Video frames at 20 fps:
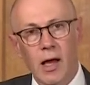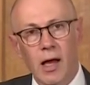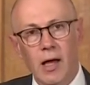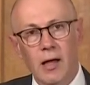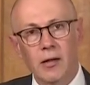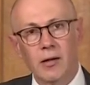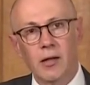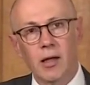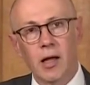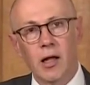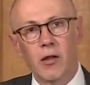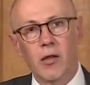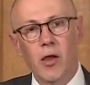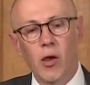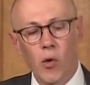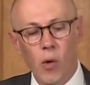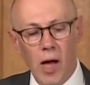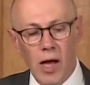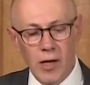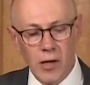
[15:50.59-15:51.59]
And
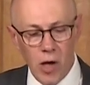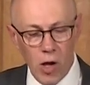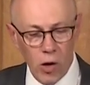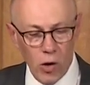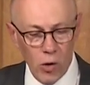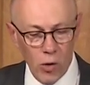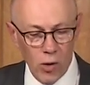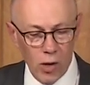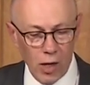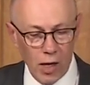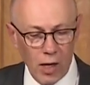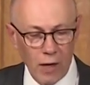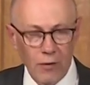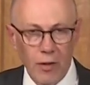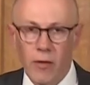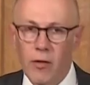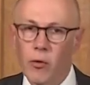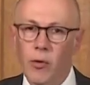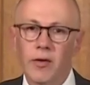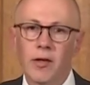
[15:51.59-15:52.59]
although I know
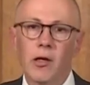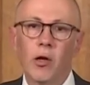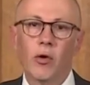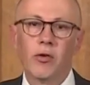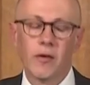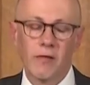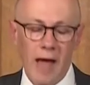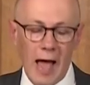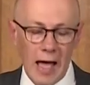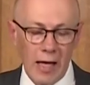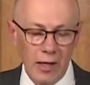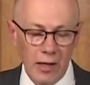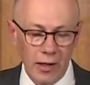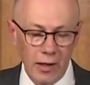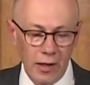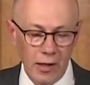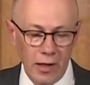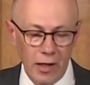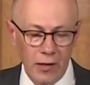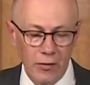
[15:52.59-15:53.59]
that there is a lot of
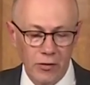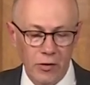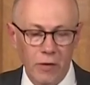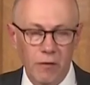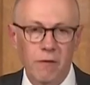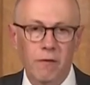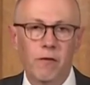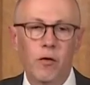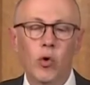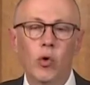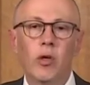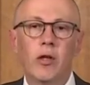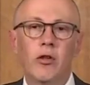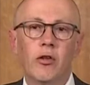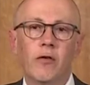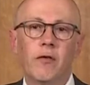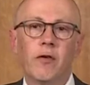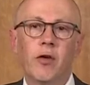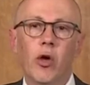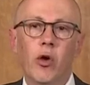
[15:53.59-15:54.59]
anger at the
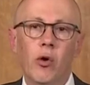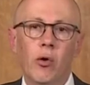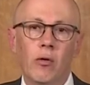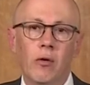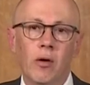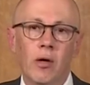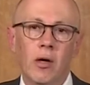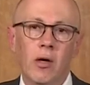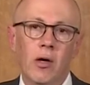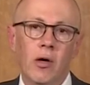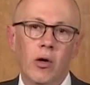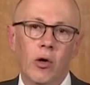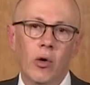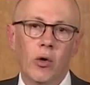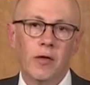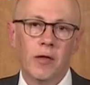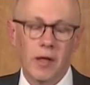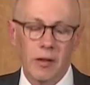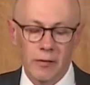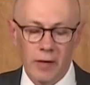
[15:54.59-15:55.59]
foolish few
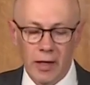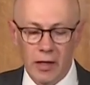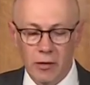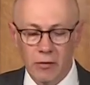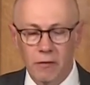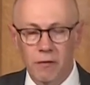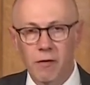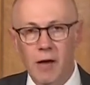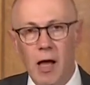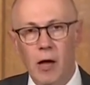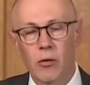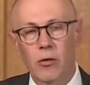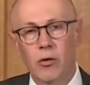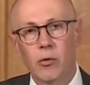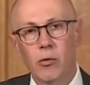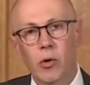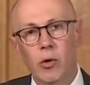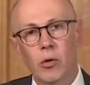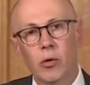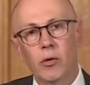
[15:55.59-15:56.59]
who think they can flout the
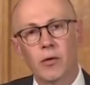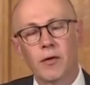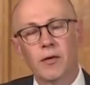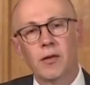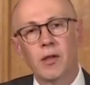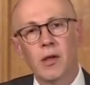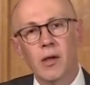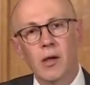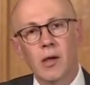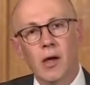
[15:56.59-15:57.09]
rules,